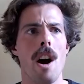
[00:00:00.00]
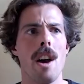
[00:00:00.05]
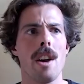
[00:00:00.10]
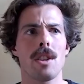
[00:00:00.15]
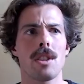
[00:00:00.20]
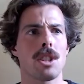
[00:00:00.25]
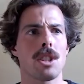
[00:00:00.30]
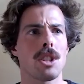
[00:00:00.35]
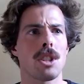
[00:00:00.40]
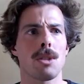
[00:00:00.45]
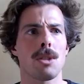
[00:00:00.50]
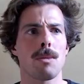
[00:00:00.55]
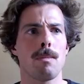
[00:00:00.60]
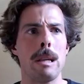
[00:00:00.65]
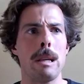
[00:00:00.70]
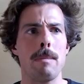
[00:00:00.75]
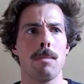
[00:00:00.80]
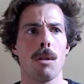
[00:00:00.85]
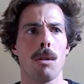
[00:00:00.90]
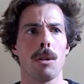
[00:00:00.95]
why are just
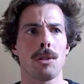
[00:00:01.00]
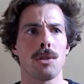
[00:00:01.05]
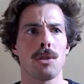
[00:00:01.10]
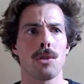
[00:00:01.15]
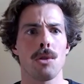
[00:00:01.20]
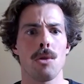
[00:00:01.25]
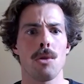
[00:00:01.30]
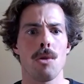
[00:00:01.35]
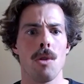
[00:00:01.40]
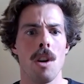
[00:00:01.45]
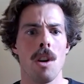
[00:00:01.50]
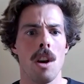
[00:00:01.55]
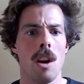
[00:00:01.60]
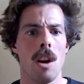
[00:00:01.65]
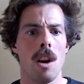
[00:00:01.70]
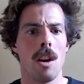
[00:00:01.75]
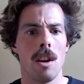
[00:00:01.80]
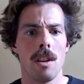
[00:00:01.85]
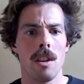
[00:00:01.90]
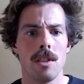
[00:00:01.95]
people so
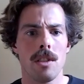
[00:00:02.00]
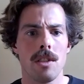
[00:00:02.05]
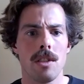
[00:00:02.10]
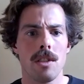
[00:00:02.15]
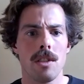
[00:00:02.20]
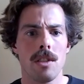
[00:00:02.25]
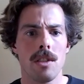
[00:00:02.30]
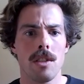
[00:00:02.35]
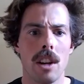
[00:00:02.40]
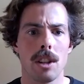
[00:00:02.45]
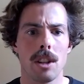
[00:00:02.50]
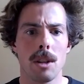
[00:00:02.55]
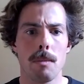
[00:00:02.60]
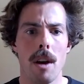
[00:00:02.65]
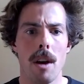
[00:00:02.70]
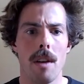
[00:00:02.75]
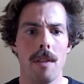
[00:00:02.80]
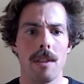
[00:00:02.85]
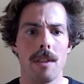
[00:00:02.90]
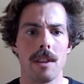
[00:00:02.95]
scared
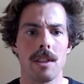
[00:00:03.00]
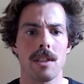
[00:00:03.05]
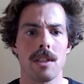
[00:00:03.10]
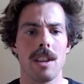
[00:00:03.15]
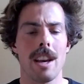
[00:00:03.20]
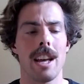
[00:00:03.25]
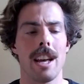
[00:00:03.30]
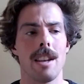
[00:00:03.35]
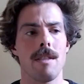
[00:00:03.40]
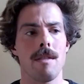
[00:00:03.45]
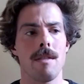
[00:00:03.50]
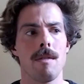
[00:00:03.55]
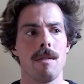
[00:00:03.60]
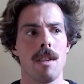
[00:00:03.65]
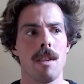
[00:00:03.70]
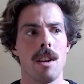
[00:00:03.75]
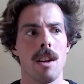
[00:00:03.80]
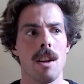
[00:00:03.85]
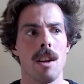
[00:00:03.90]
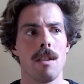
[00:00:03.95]
about this? And
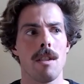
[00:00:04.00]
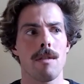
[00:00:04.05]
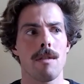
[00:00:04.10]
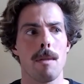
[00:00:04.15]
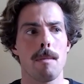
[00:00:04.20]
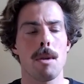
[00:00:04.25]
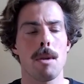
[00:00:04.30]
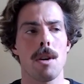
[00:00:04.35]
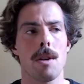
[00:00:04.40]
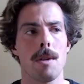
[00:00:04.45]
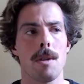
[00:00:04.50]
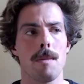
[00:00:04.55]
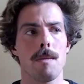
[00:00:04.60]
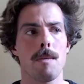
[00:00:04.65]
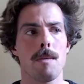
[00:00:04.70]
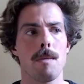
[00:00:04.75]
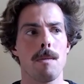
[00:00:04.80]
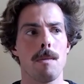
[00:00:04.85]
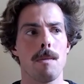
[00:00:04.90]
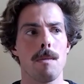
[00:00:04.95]
from a,
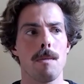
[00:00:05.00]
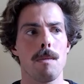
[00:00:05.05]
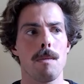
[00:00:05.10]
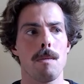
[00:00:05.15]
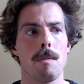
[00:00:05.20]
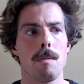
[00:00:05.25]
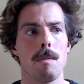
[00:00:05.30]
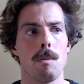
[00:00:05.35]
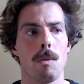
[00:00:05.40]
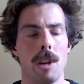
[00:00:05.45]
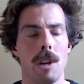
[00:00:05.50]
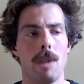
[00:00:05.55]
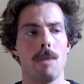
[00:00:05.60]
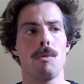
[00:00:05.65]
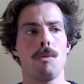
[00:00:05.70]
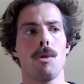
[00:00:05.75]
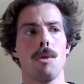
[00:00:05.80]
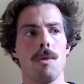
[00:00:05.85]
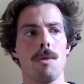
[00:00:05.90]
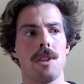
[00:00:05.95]
when I
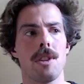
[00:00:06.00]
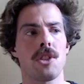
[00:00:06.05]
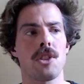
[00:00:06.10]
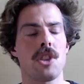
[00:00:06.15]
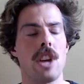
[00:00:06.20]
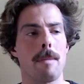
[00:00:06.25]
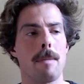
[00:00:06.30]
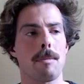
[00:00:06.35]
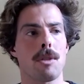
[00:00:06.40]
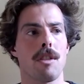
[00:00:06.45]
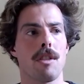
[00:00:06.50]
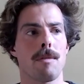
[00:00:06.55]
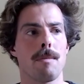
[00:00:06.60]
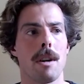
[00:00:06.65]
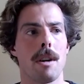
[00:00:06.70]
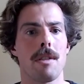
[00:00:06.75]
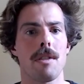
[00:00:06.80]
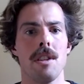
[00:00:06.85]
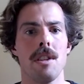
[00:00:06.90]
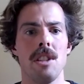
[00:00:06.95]
wrote this chapter of
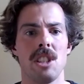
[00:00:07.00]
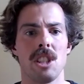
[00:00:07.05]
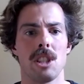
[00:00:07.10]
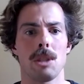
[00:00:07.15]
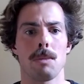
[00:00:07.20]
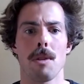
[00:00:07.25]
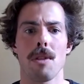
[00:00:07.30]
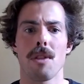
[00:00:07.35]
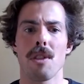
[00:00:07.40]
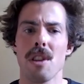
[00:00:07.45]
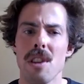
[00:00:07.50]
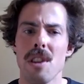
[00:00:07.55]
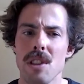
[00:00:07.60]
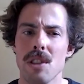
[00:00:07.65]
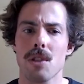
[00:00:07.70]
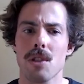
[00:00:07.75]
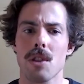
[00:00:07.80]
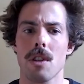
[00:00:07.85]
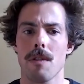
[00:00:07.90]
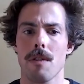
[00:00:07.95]
my thesis, but the
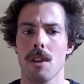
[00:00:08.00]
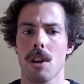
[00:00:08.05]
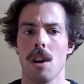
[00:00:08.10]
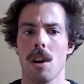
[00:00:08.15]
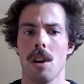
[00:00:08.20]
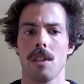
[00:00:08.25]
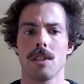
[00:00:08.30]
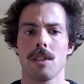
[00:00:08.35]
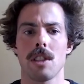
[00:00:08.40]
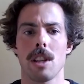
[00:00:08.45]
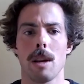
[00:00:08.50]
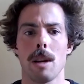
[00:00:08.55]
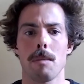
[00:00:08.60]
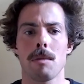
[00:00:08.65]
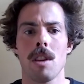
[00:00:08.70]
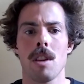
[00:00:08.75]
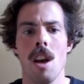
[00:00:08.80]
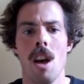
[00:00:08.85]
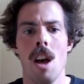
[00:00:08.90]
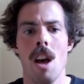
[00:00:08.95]
history of the
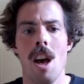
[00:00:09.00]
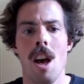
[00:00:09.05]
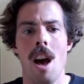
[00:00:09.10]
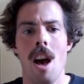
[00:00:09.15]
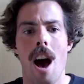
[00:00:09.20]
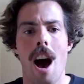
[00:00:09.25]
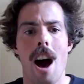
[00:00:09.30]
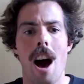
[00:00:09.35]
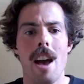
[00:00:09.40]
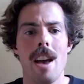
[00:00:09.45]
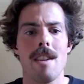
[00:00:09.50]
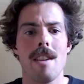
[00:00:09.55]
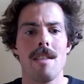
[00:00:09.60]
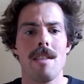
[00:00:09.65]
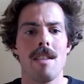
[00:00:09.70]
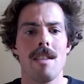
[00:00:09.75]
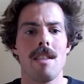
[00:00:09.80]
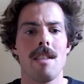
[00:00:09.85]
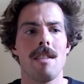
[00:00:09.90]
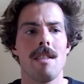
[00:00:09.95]
concept, I,
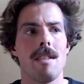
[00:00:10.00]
